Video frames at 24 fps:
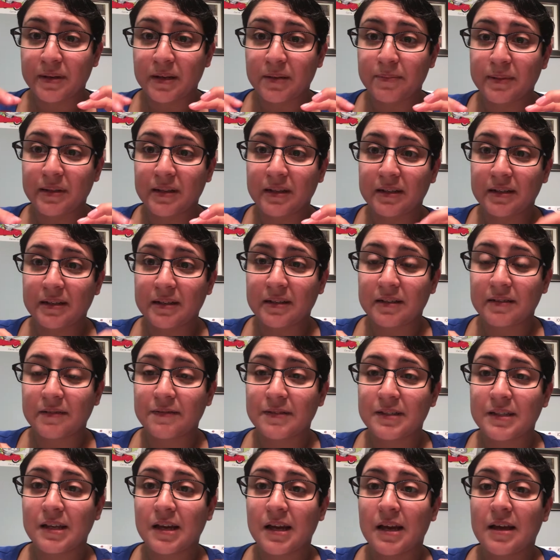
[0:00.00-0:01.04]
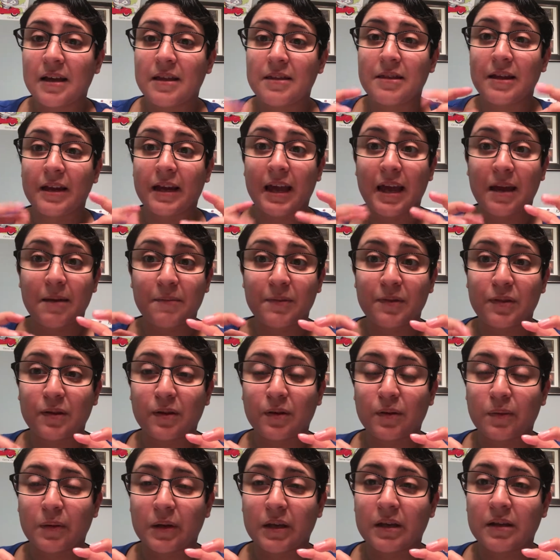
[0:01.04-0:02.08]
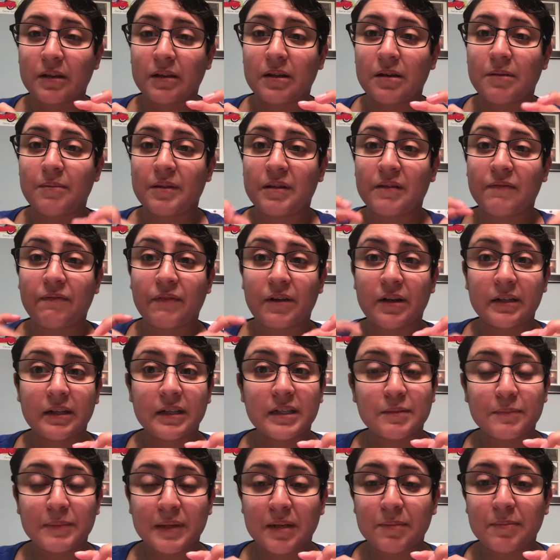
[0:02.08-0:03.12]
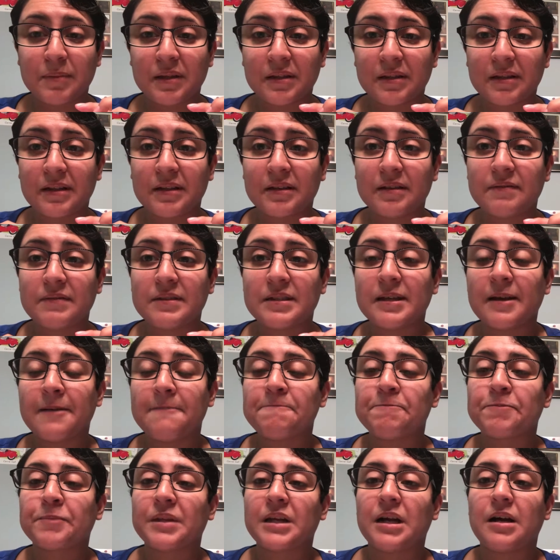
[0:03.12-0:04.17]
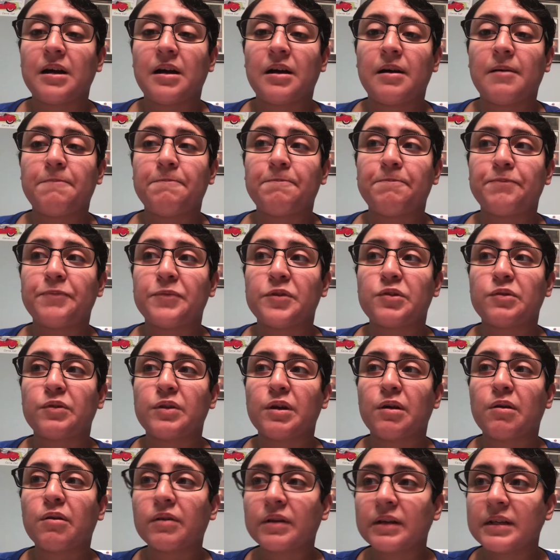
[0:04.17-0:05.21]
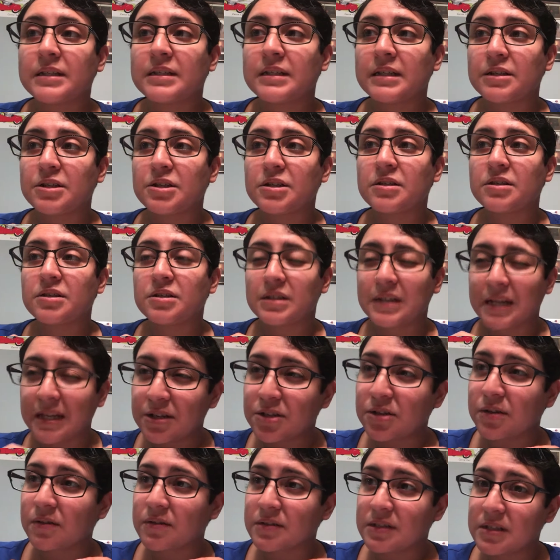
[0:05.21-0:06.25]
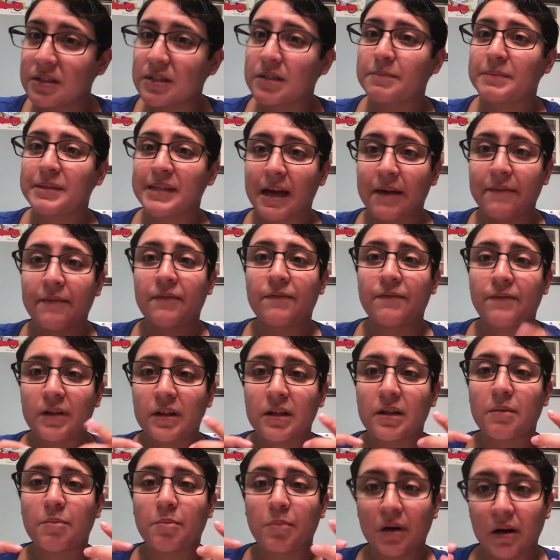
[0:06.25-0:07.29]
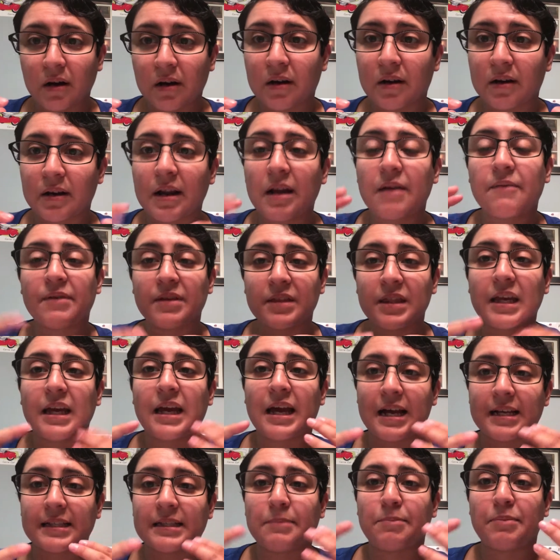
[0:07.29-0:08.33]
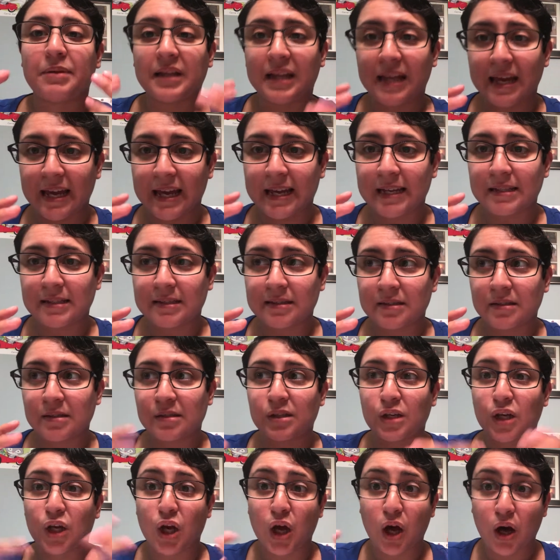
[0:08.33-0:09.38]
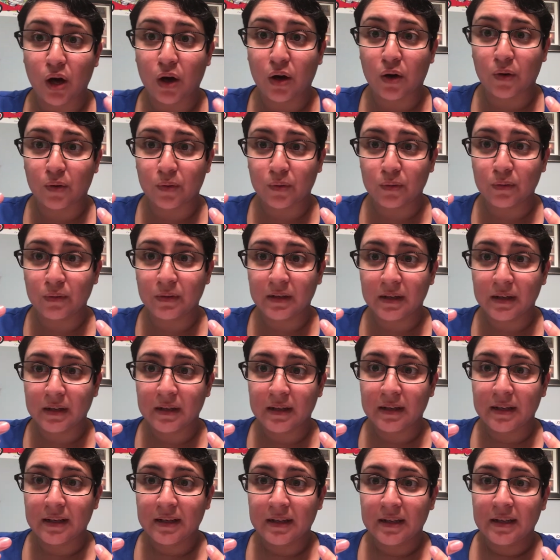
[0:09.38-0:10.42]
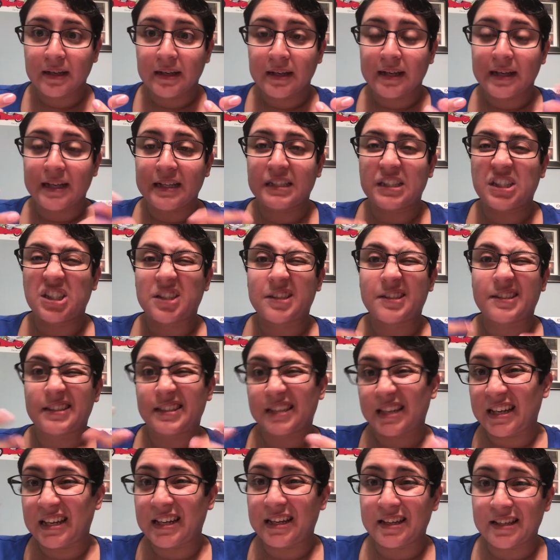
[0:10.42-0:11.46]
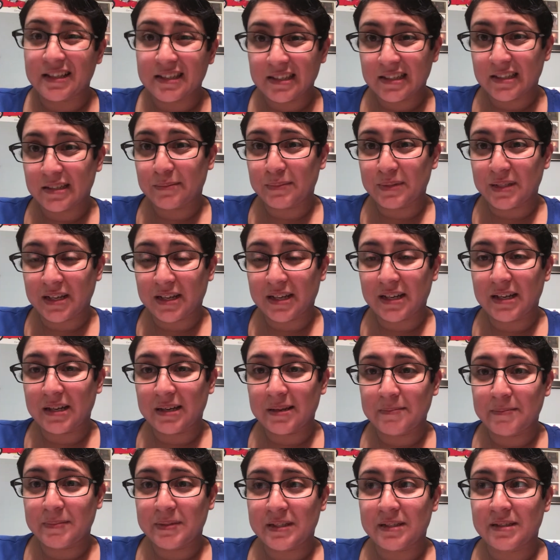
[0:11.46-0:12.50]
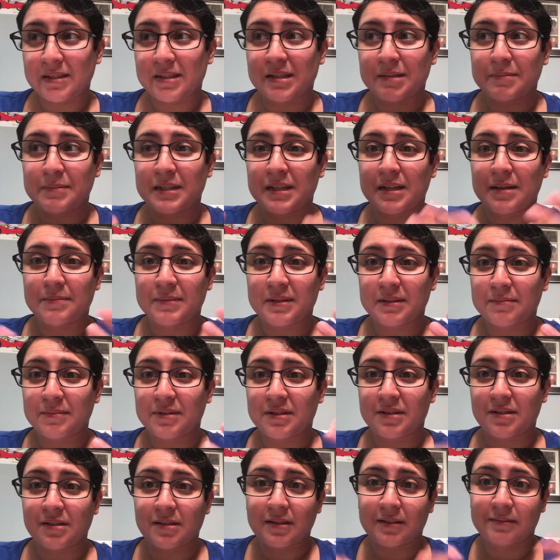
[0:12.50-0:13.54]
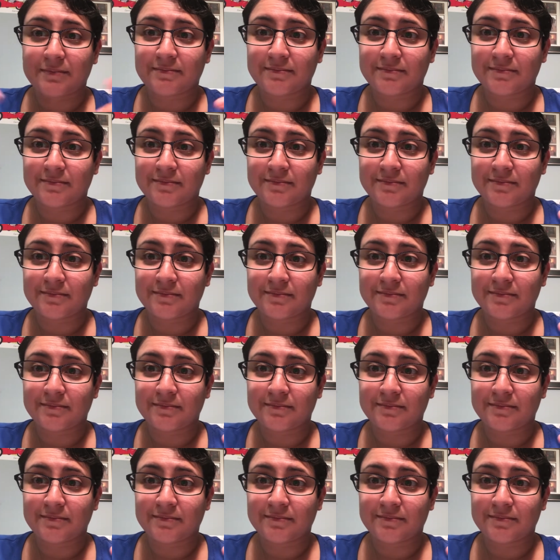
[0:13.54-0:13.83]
manipulatives that came with the curriculum and the phonics manipulatives. So the organizational systems haven't fallen apart. Everything has a place to go. It's just tedious sometimes, and sometimes I'm just like,